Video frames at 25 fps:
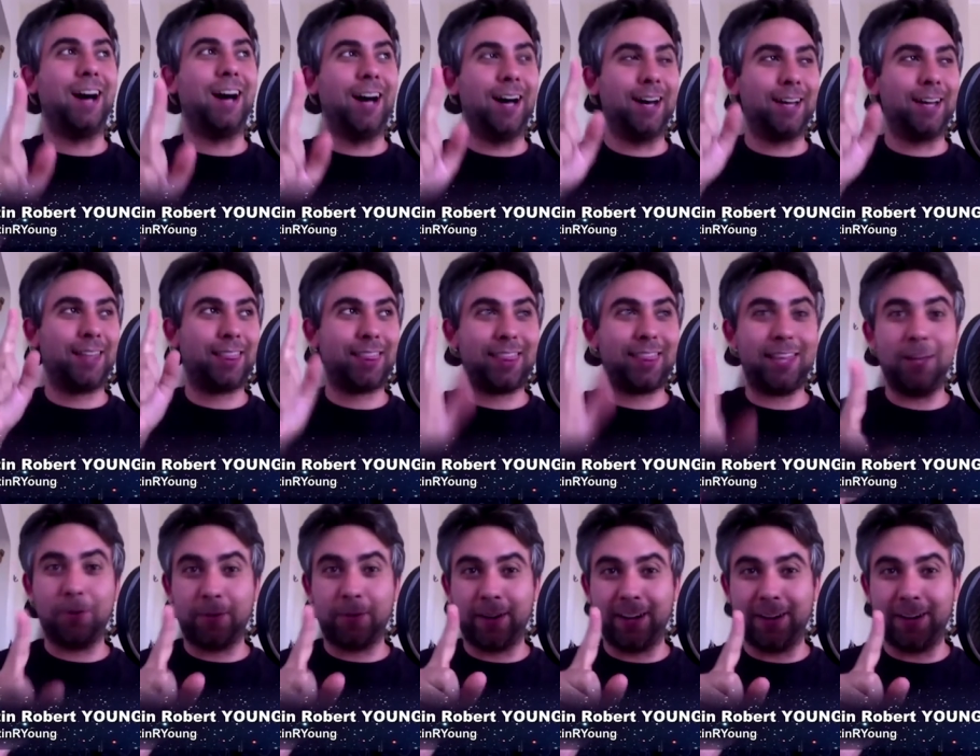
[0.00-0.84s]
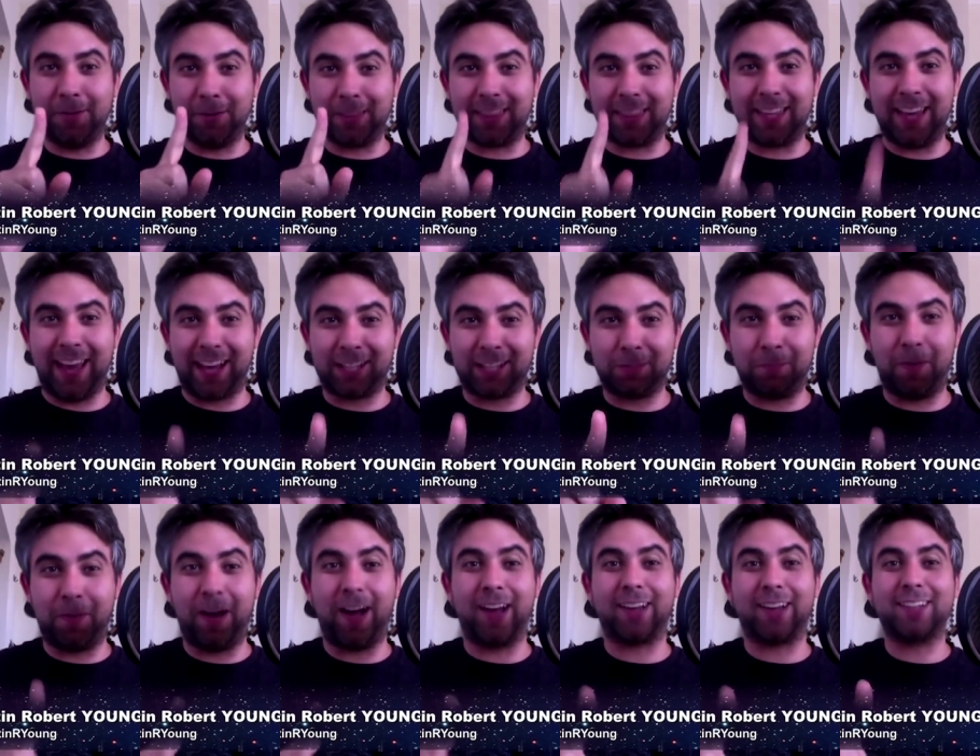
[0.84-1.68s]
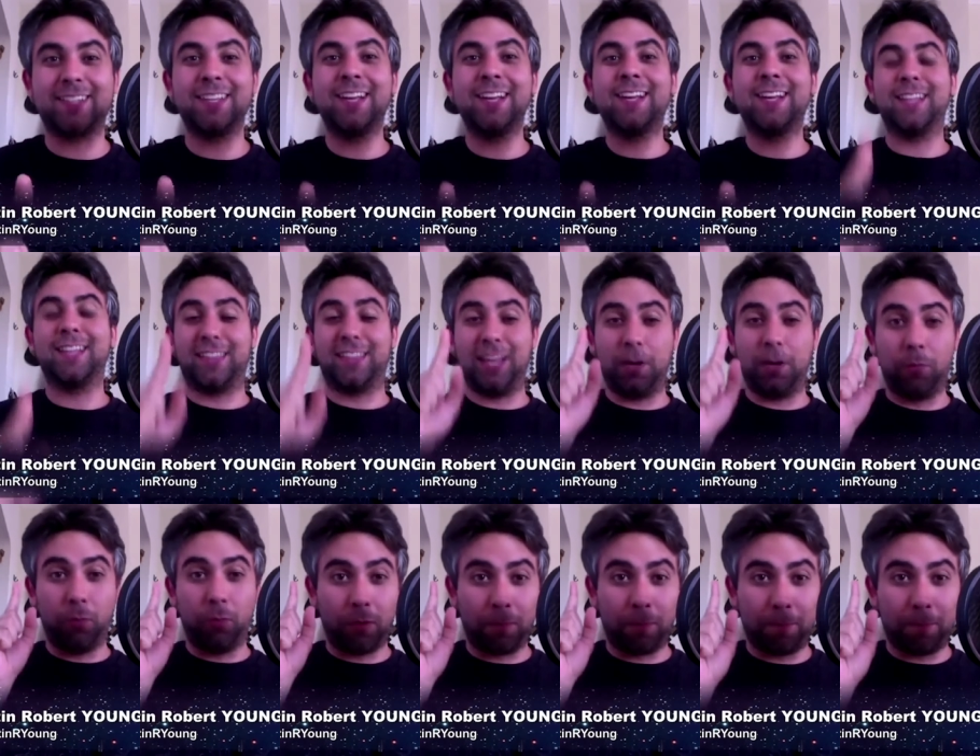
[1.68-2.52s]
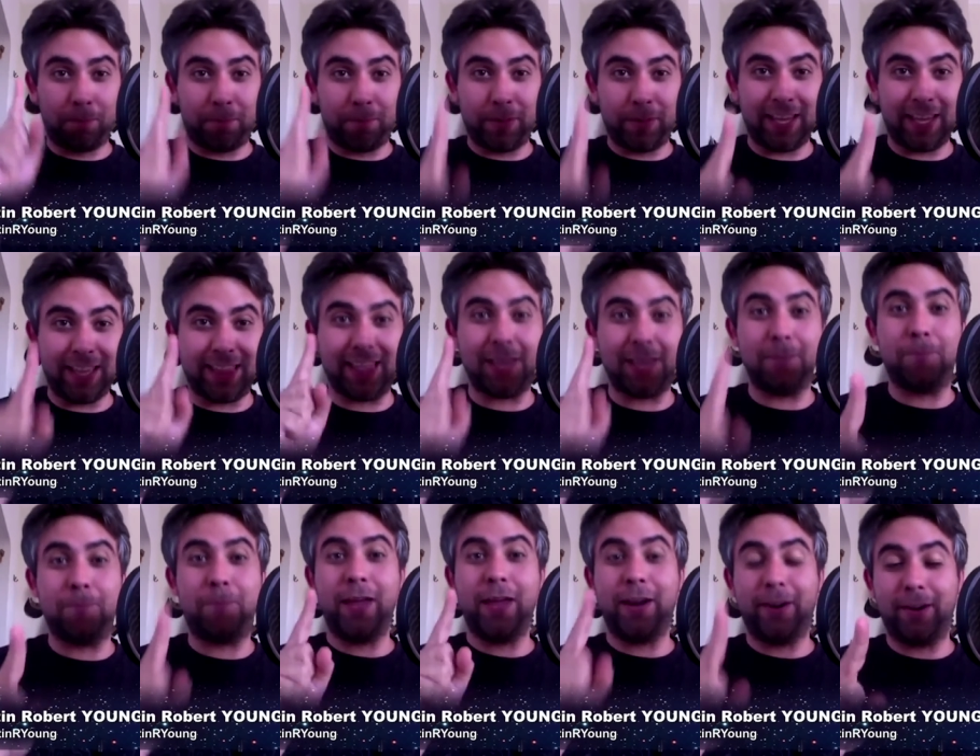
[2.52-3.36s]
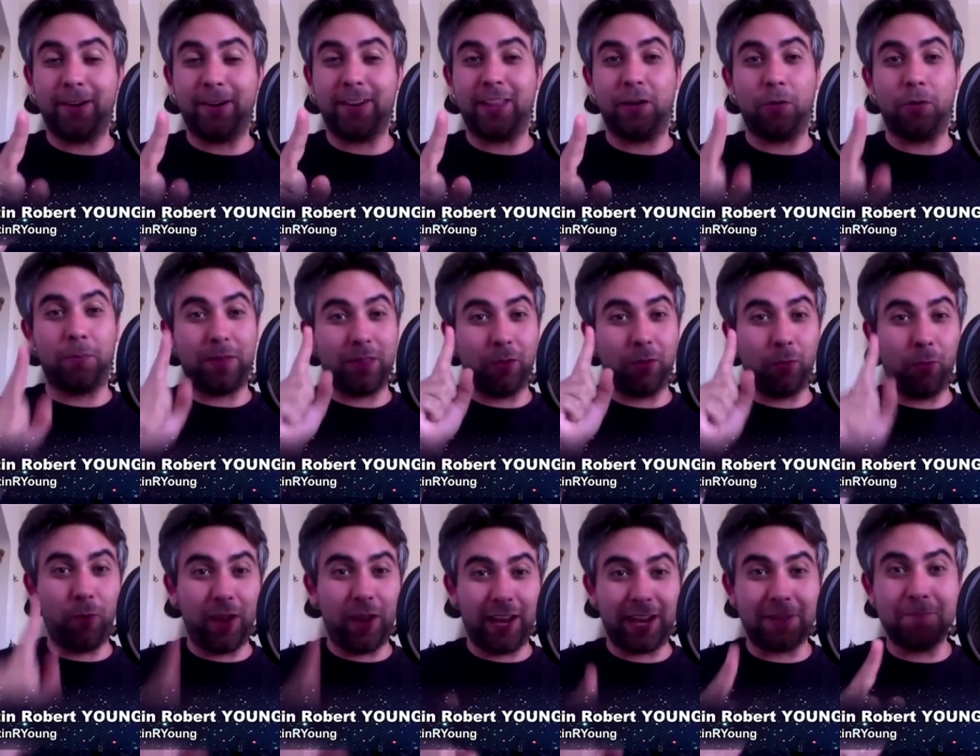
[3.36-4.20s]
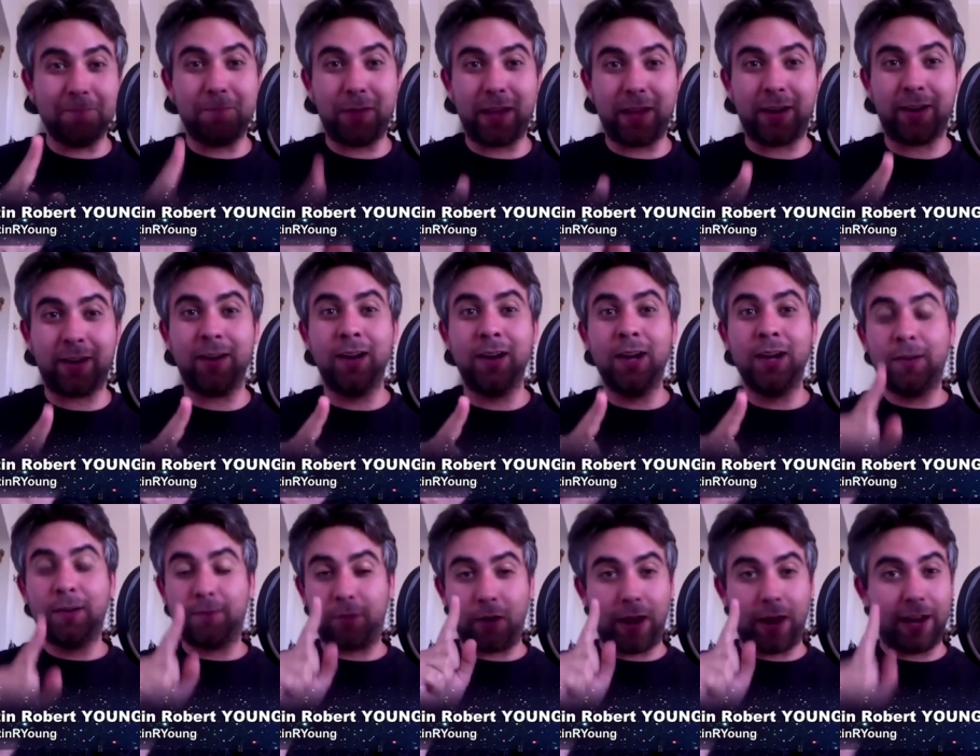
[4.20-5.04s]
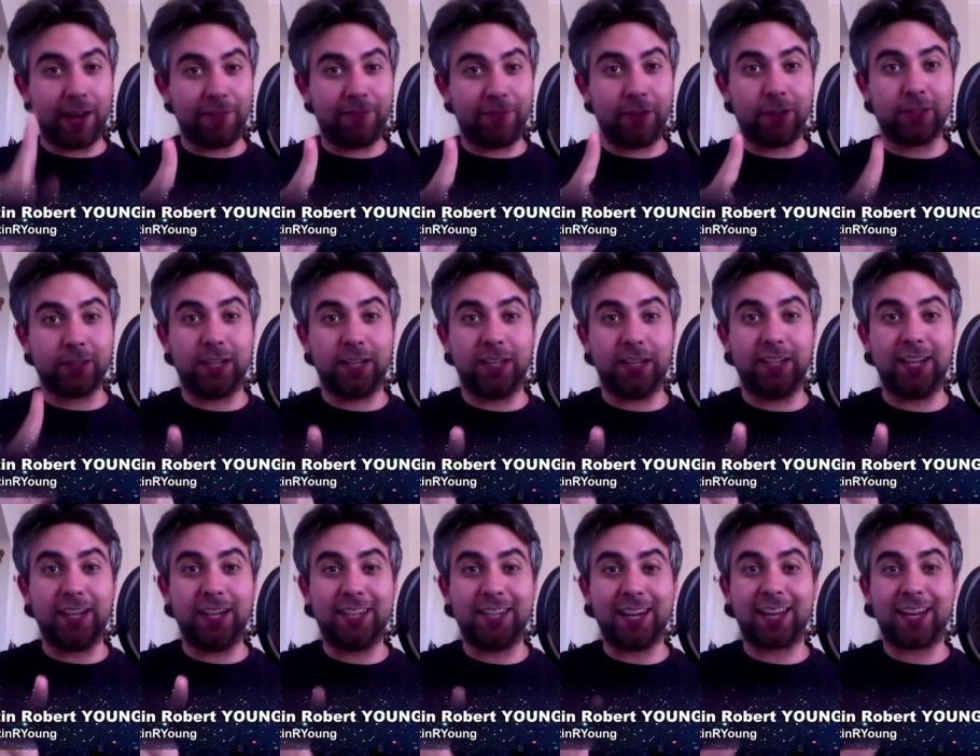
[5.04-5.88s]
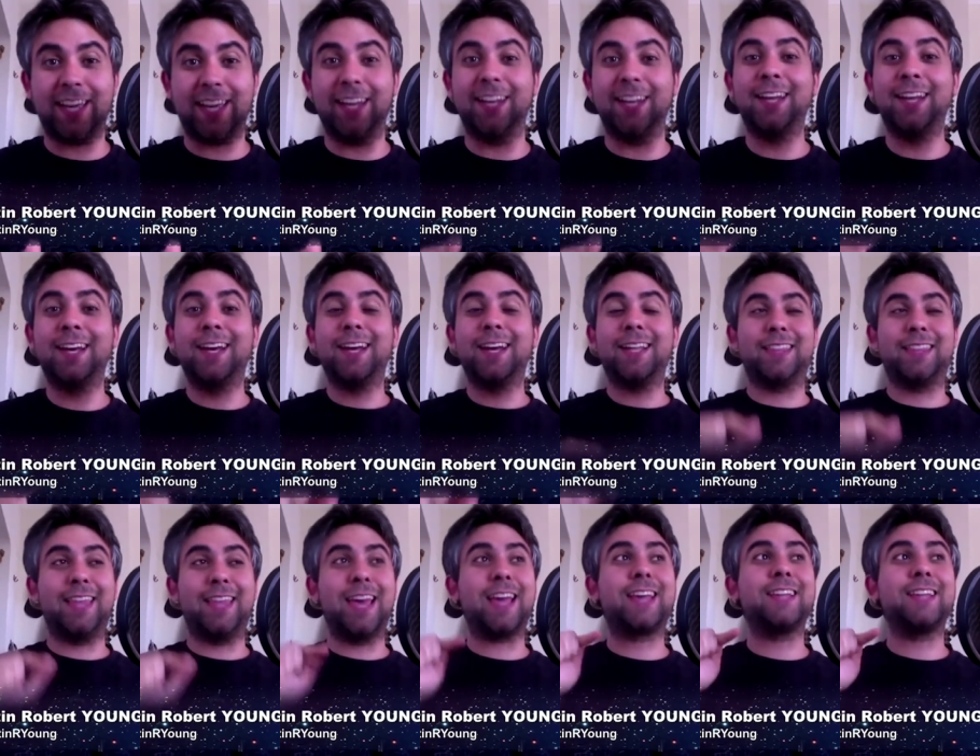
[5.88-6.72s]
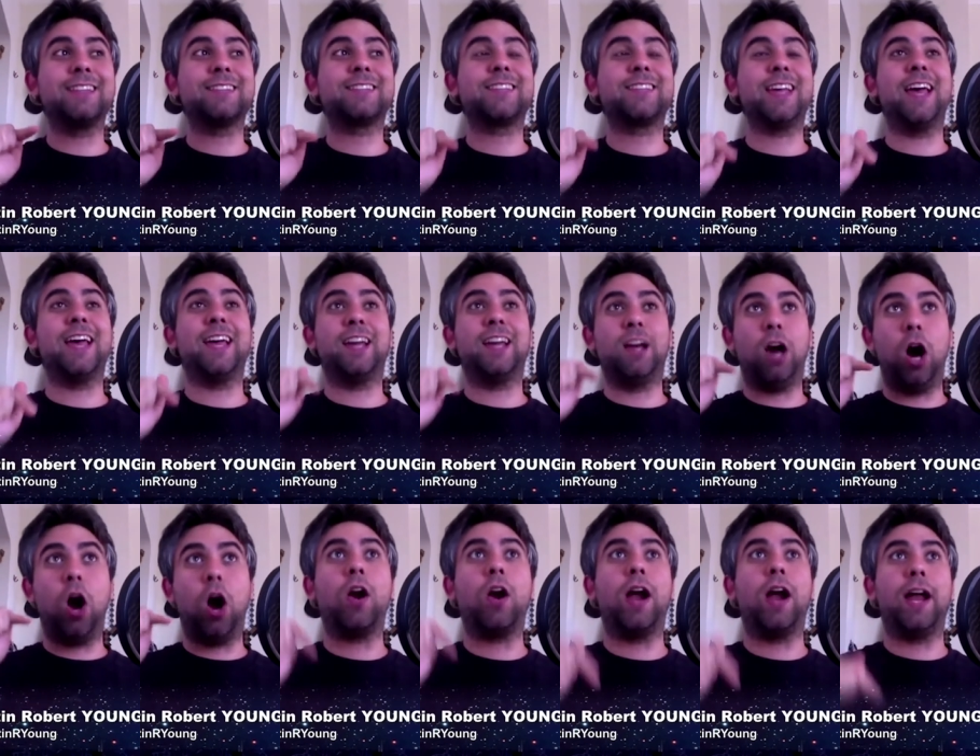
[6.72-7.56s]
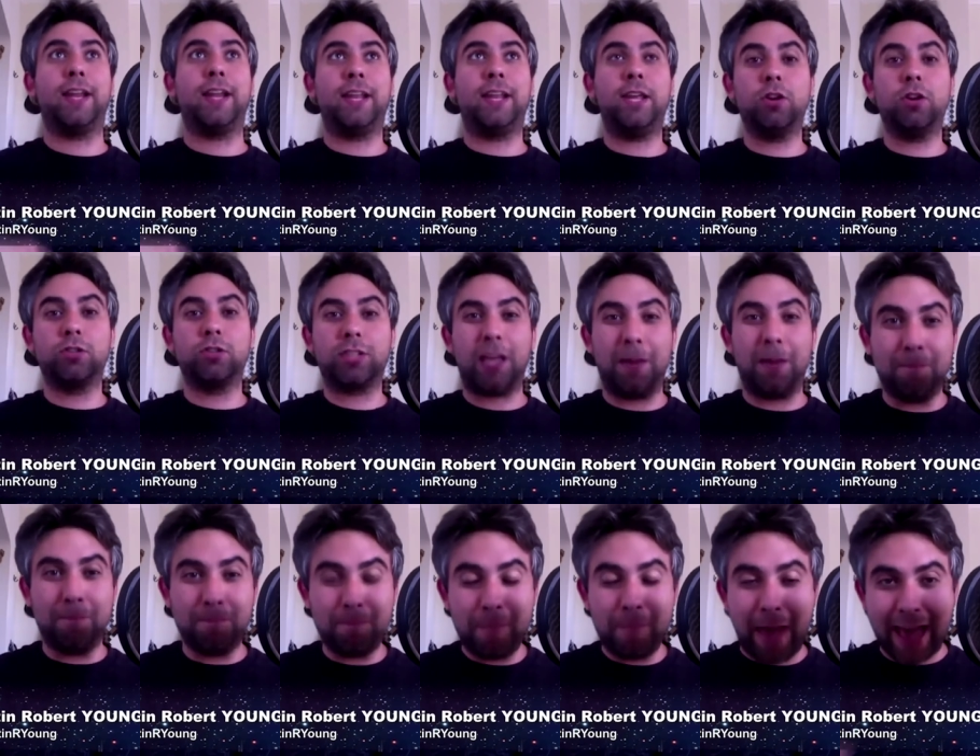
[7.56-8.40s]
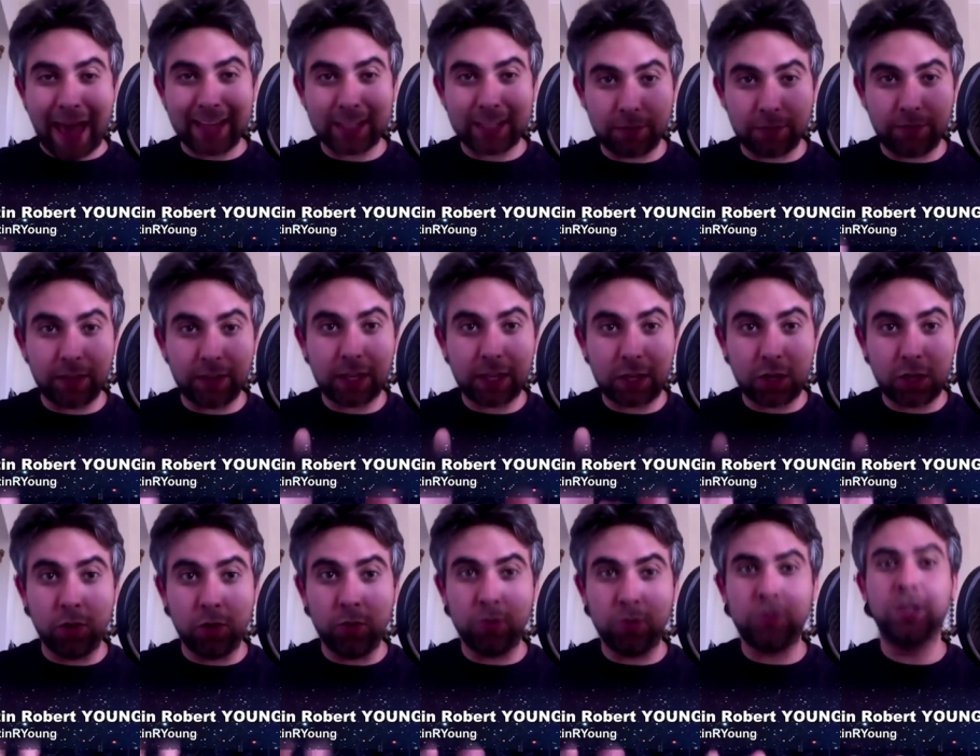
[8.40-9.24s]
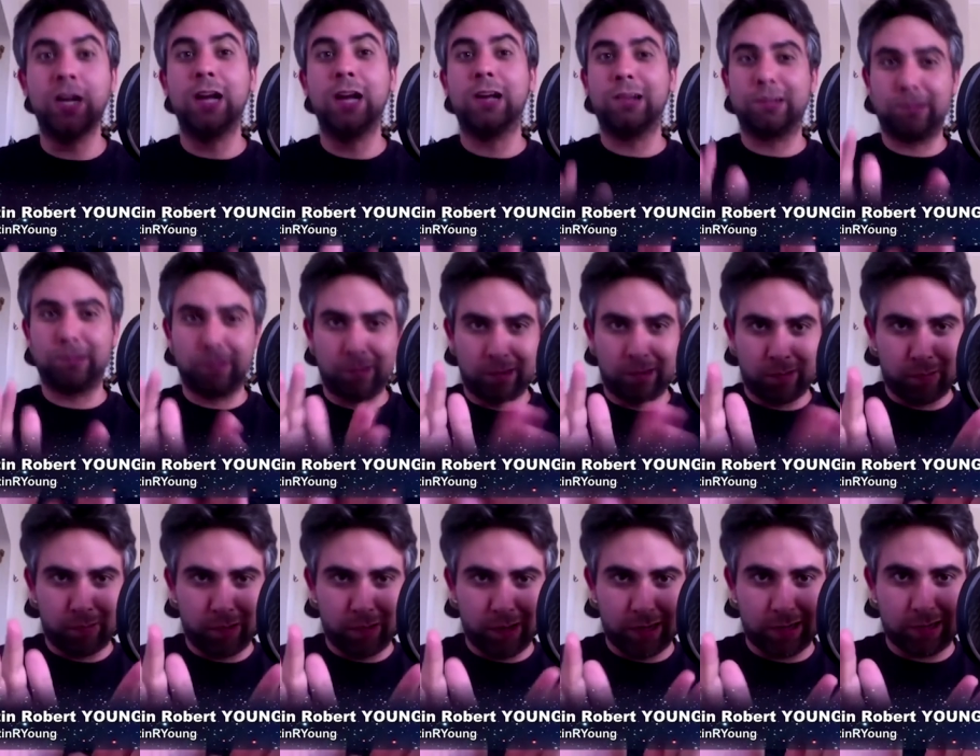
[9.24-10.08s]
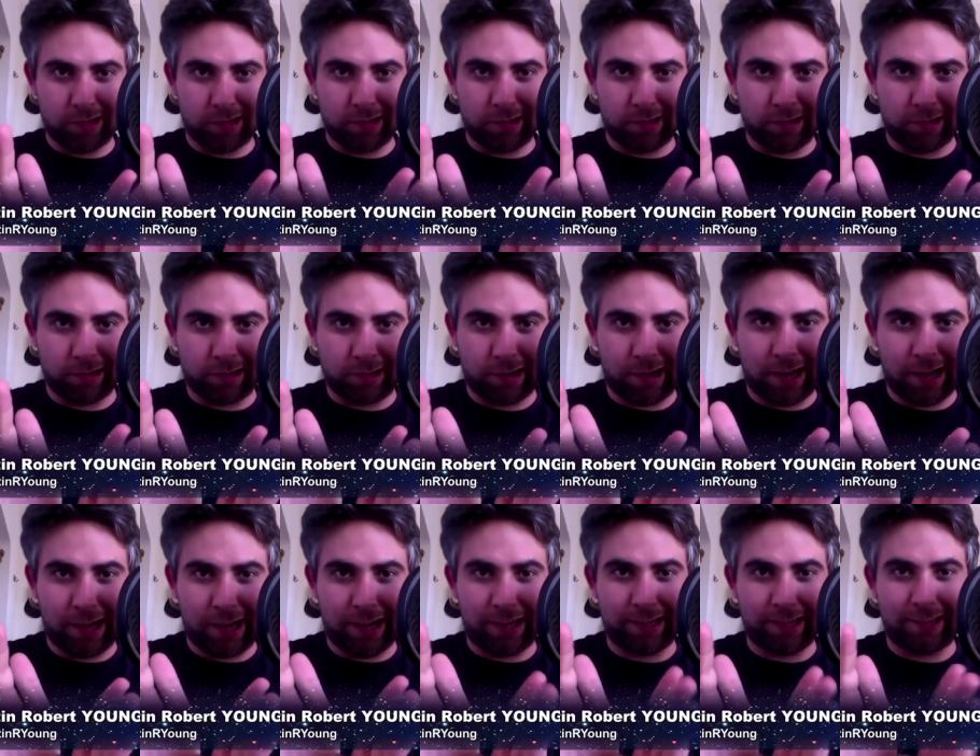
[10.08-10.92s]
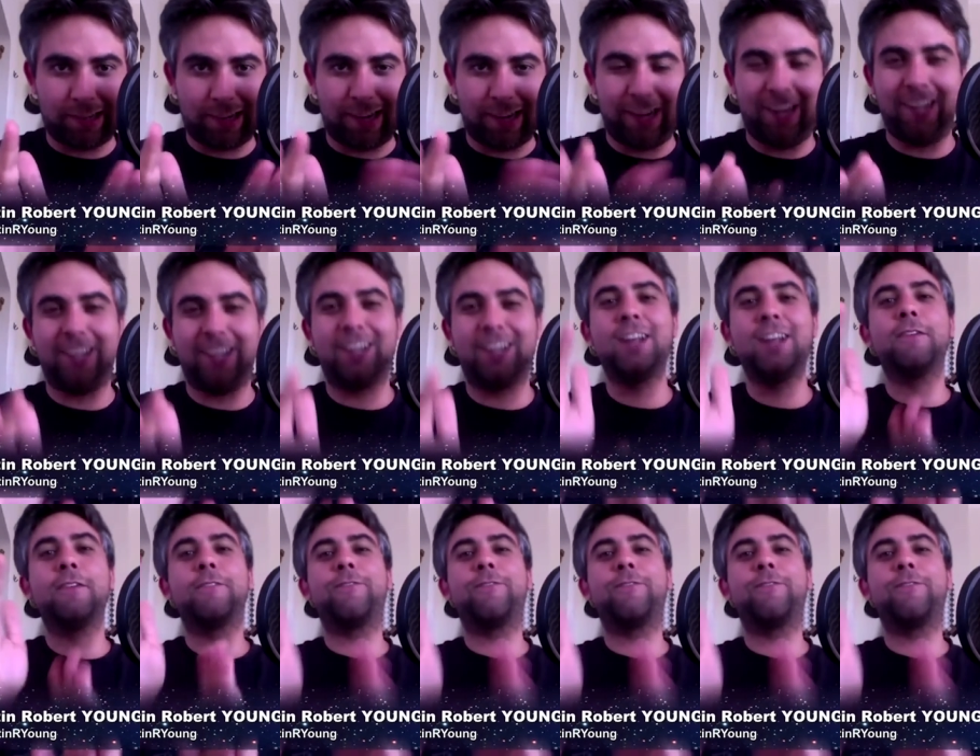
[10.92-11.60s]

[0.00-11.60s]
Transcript: uh, theory with the Xbox that they will be the bidder, they will be the winning bidder for NFL Sunday Ticket. They can say, "All right, here's a massively huge original content."